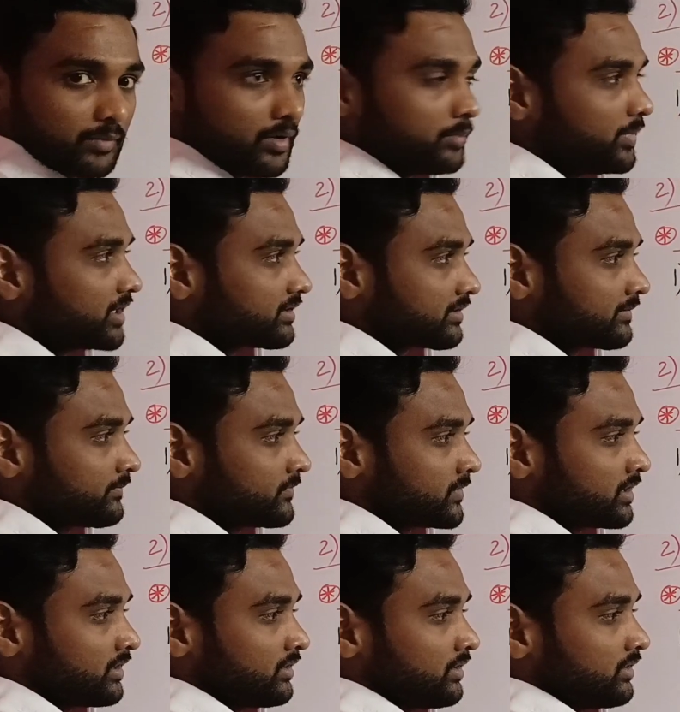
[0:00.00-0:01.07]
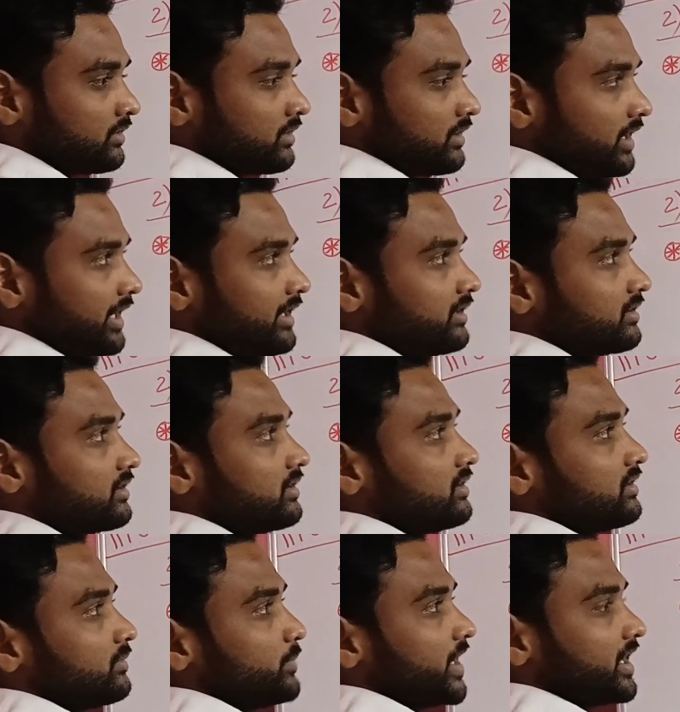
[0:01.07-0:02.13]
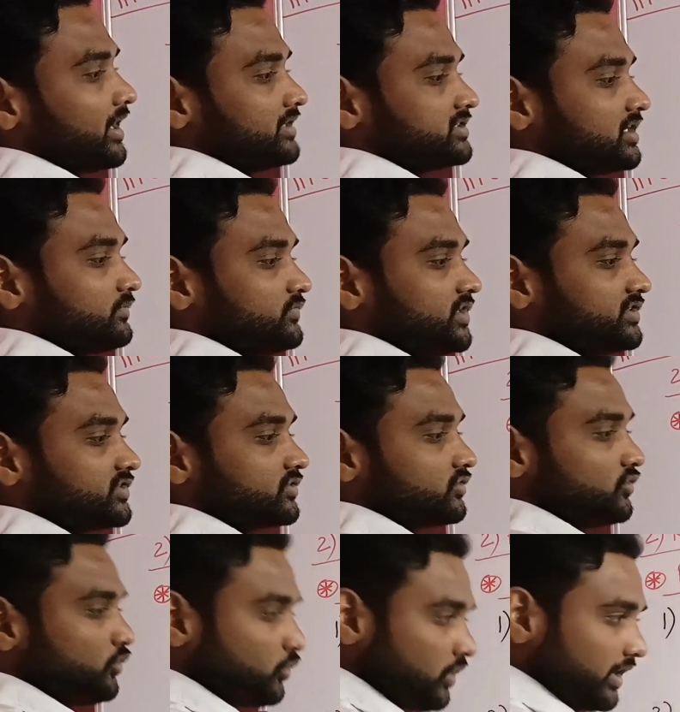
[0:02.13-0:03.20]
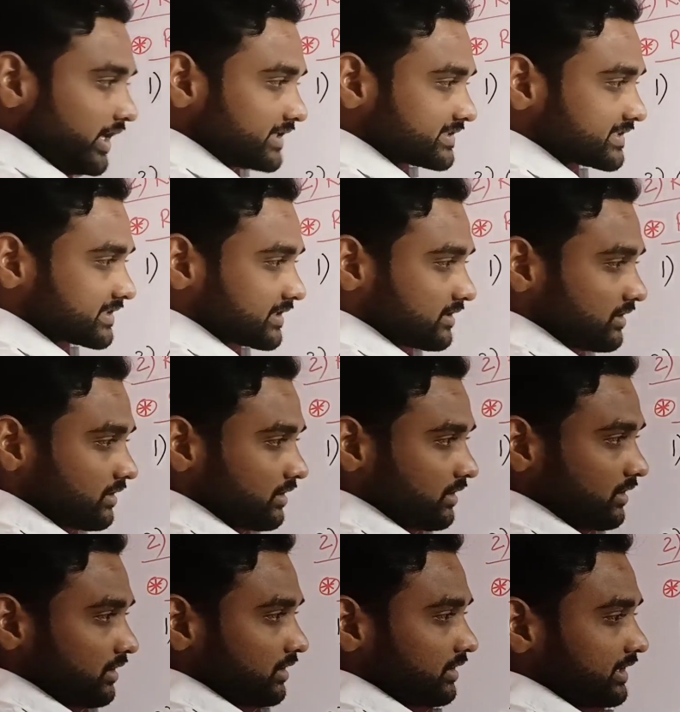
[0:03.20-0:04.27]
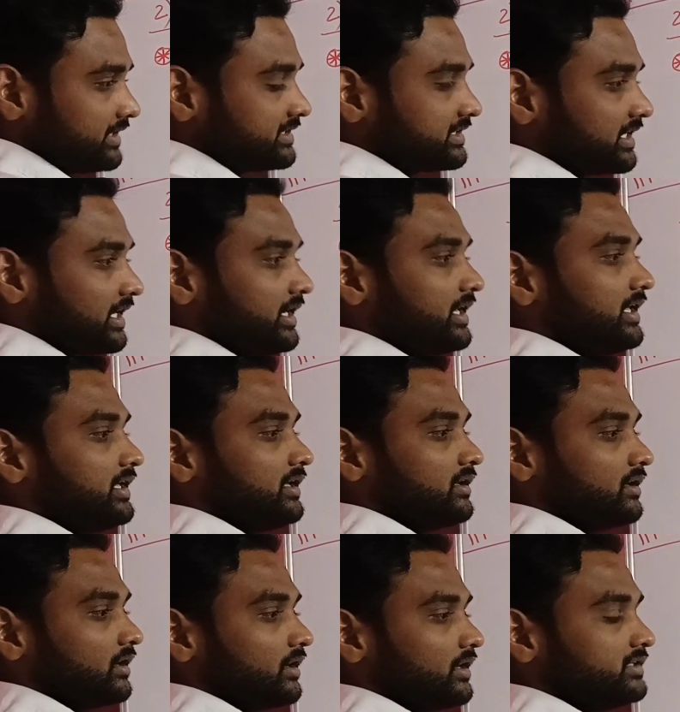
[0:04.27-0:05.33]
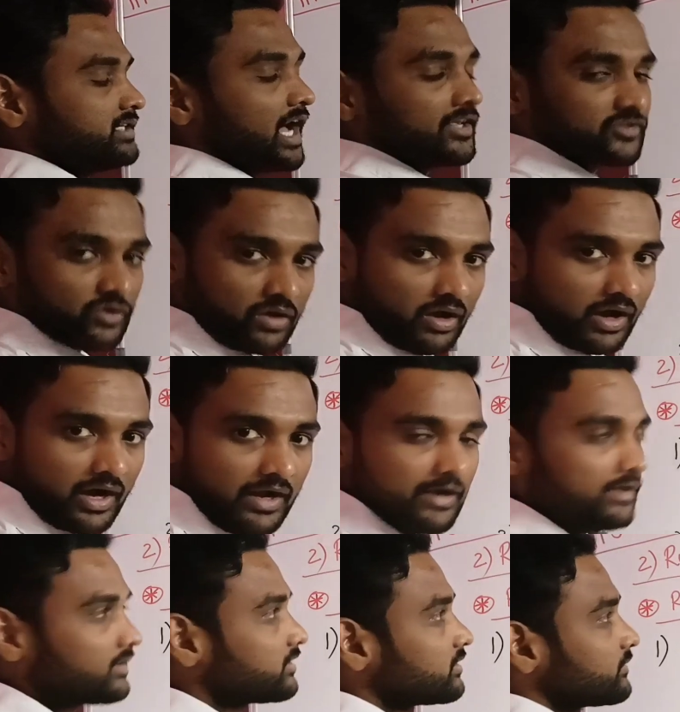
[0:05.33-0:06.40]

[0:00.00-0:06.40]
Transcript: Remember, and because of this nucleus, his theory is also called